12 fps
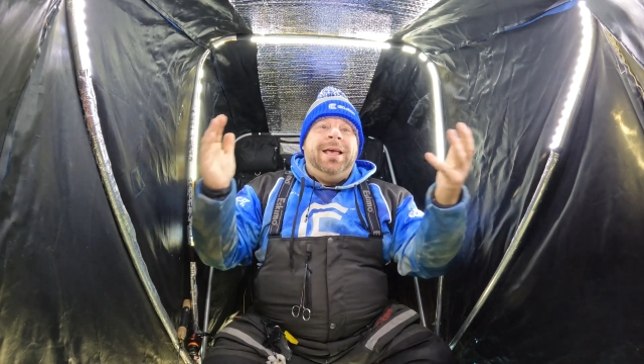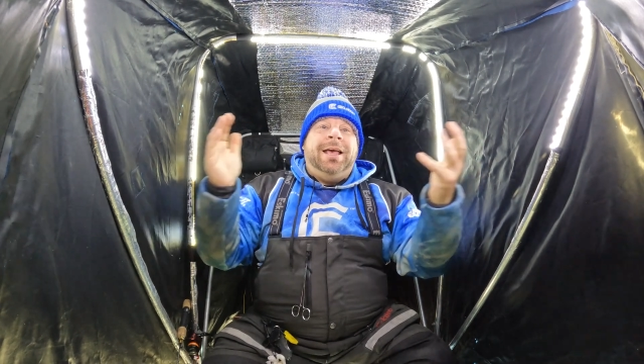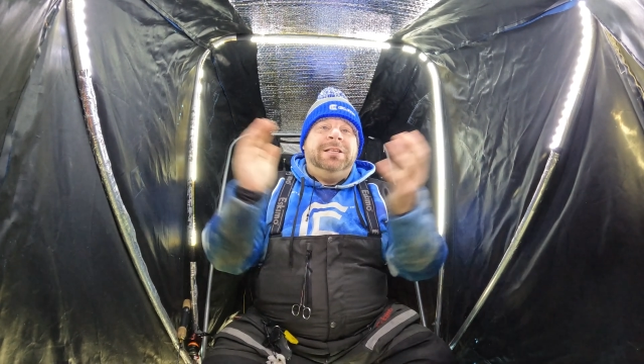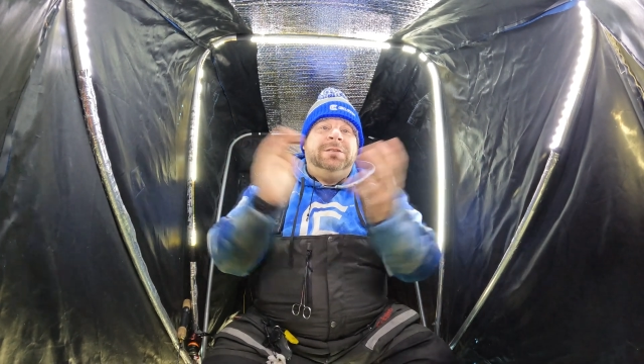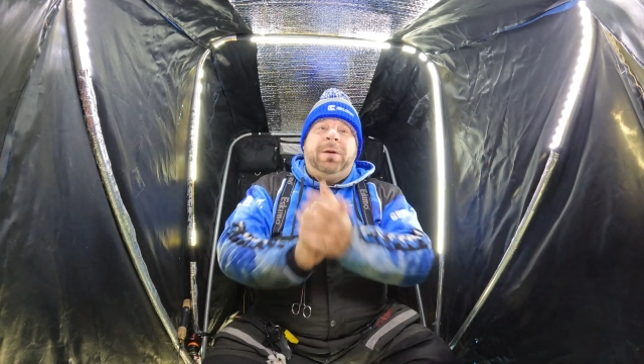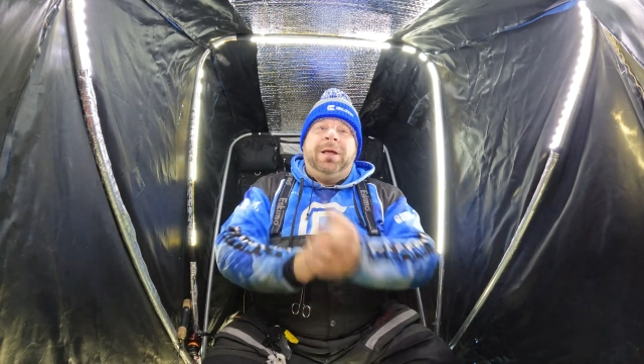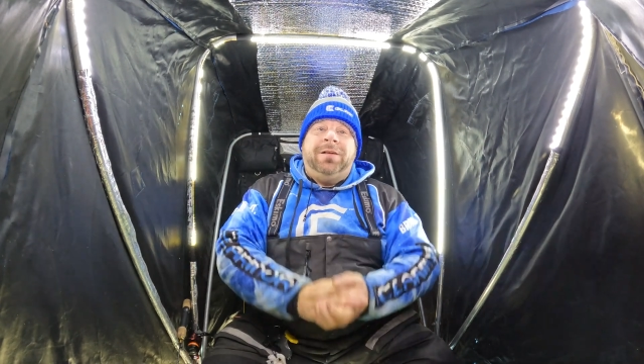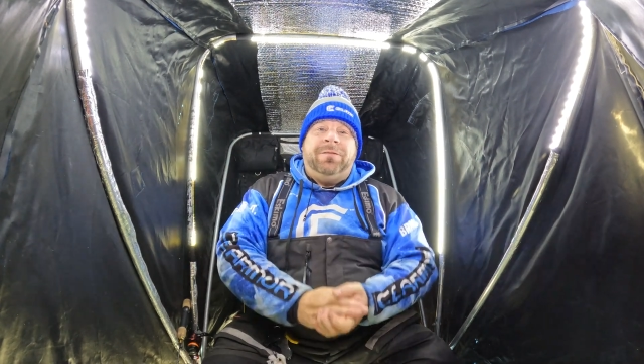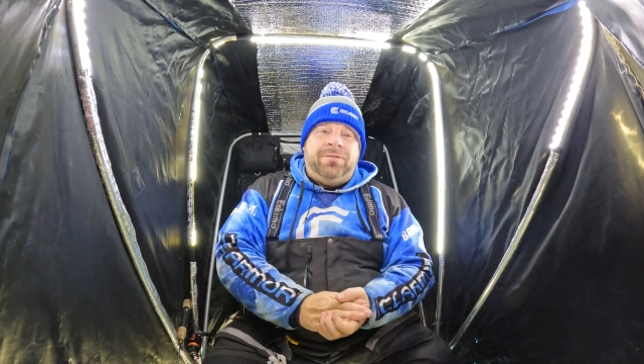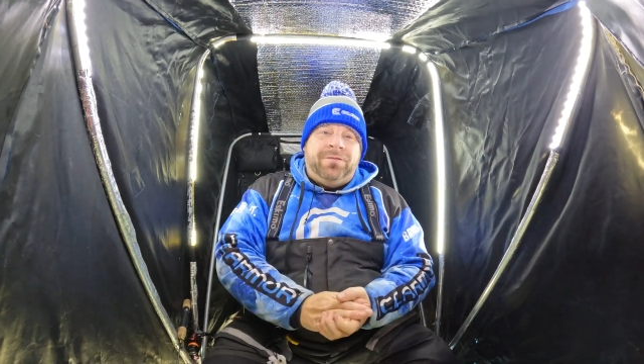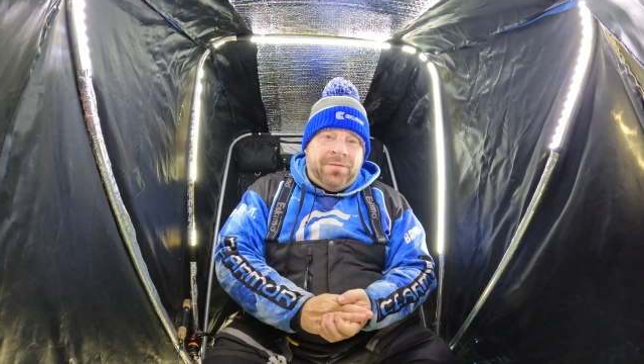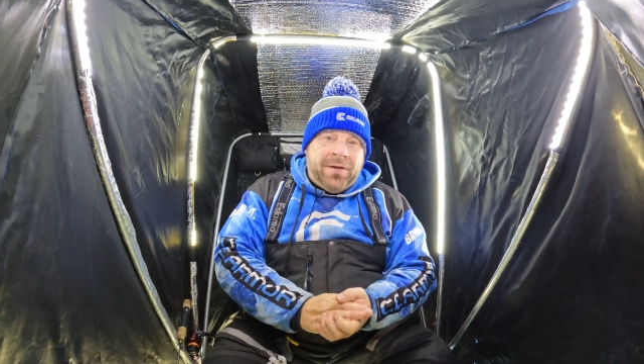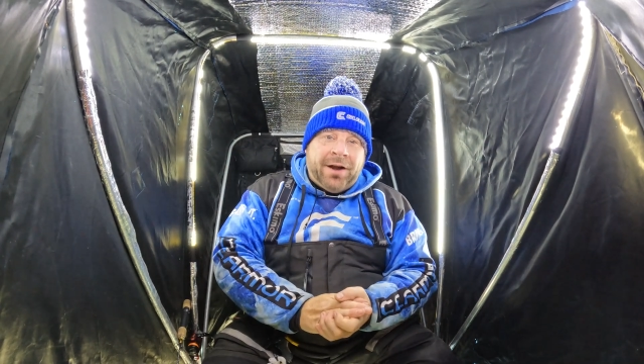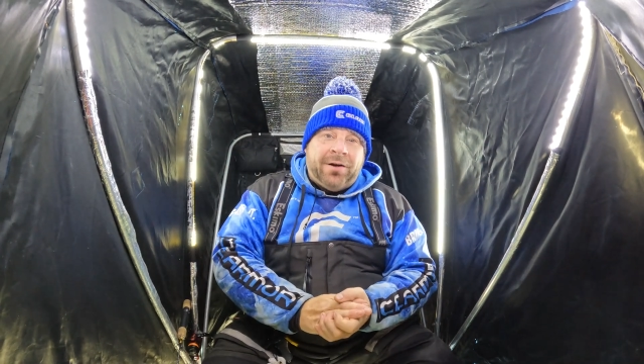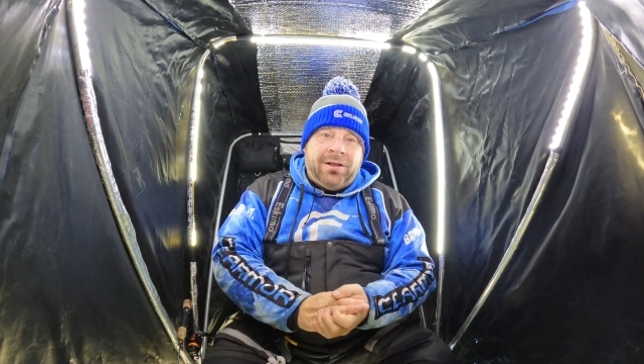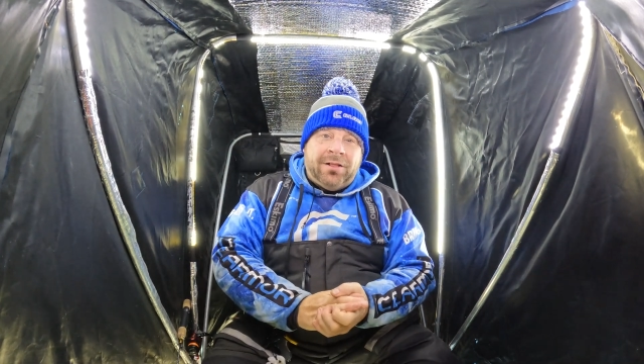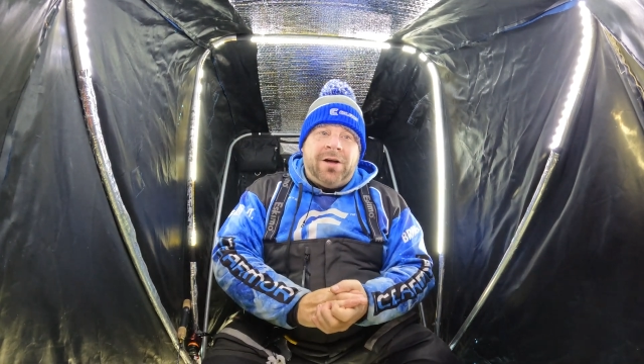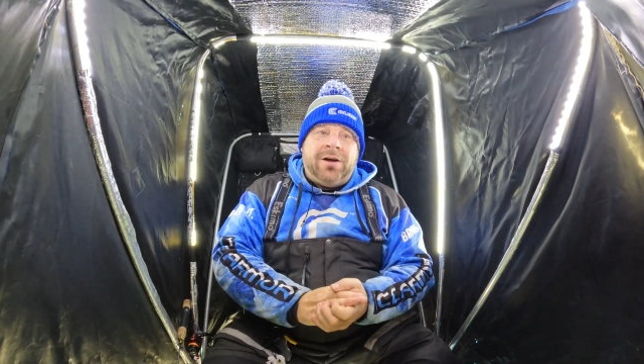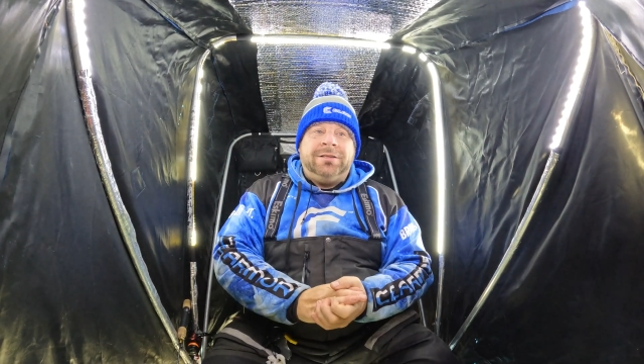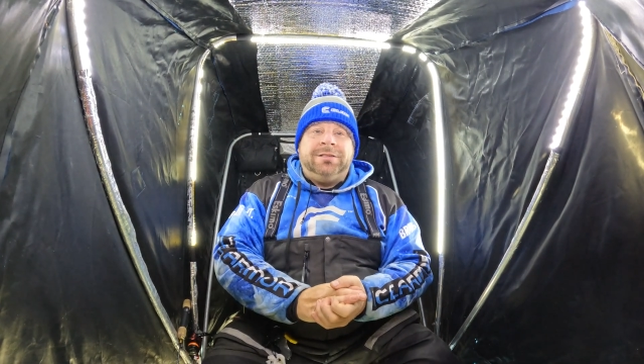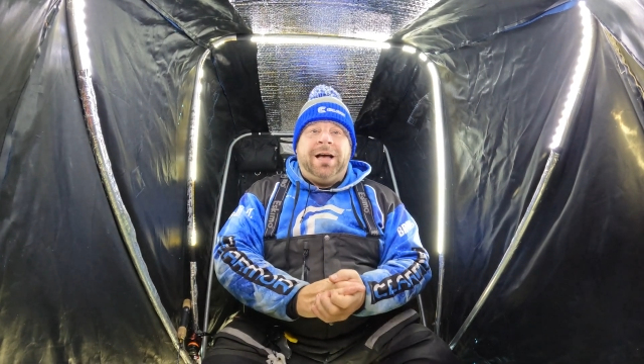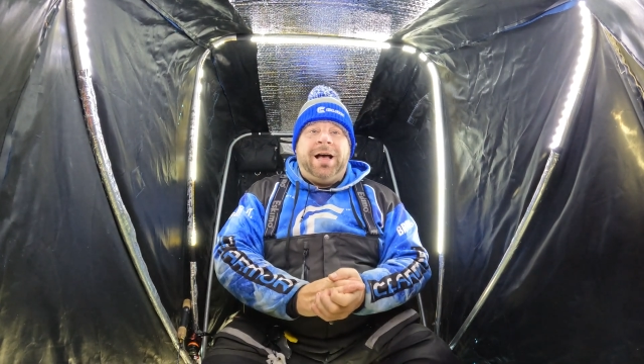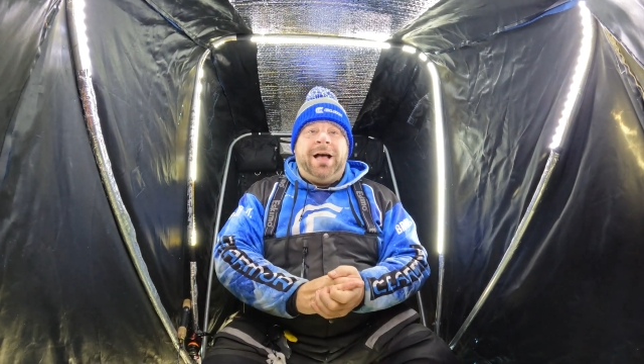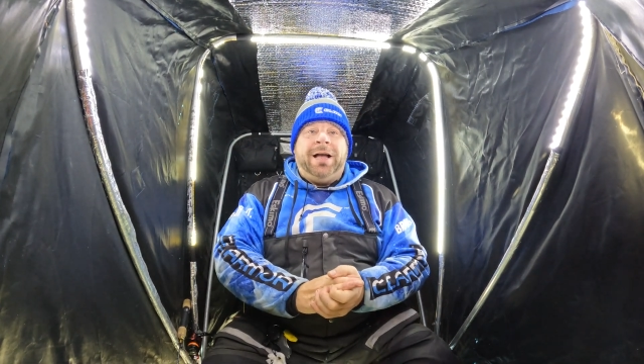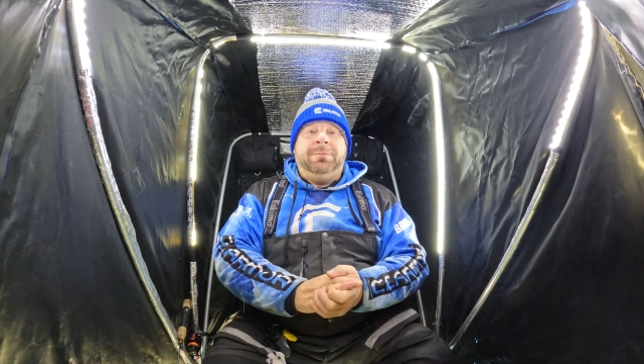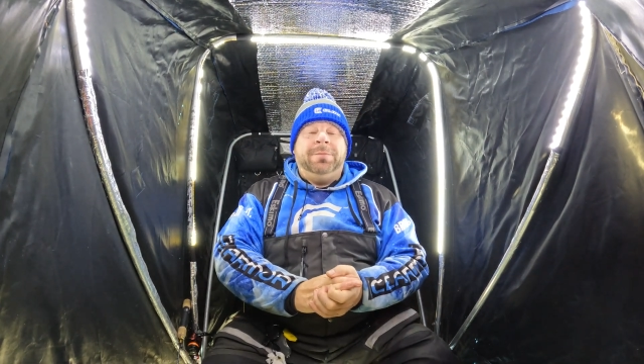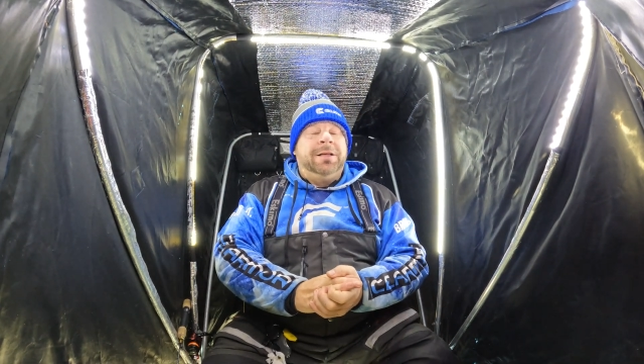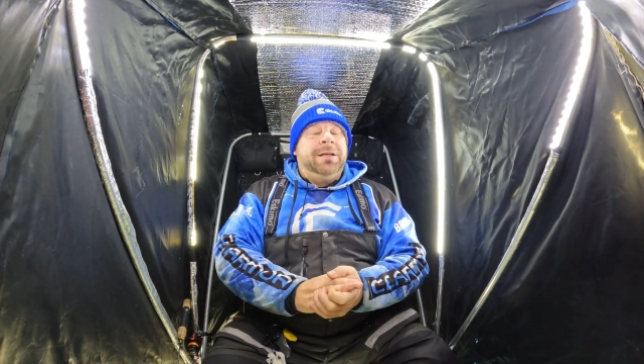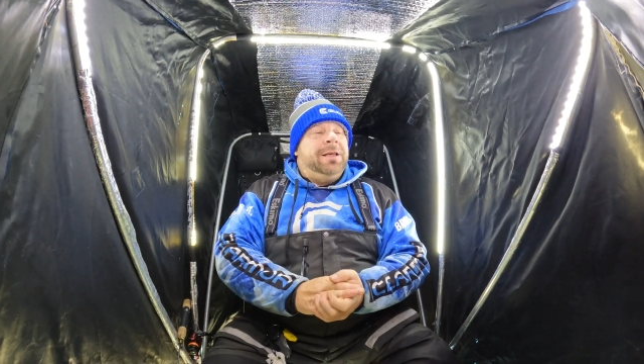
It's been a very long time.